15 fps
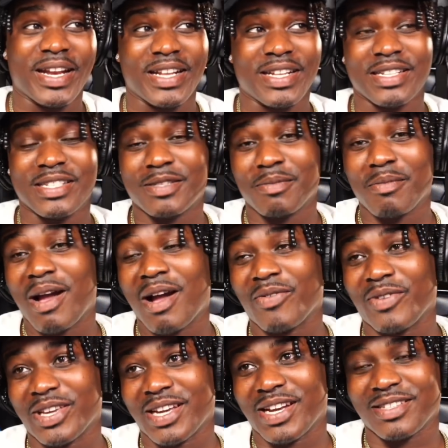than to smile
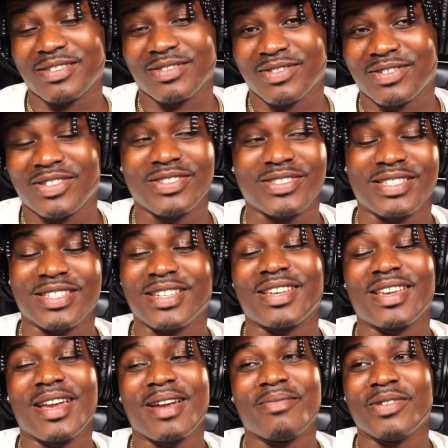when he got so close to the
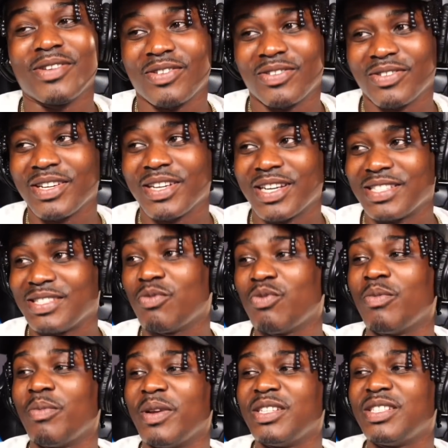camera though. Cause it would
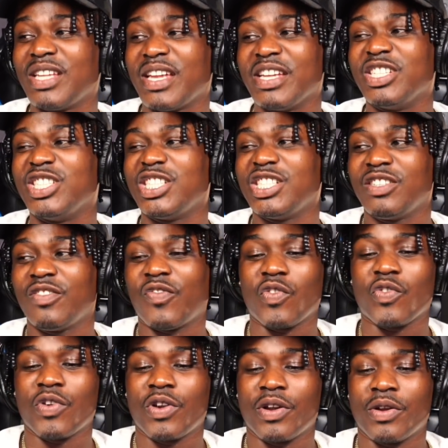have been saying cheese for
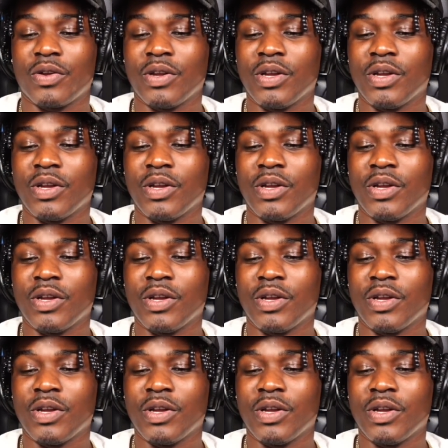real.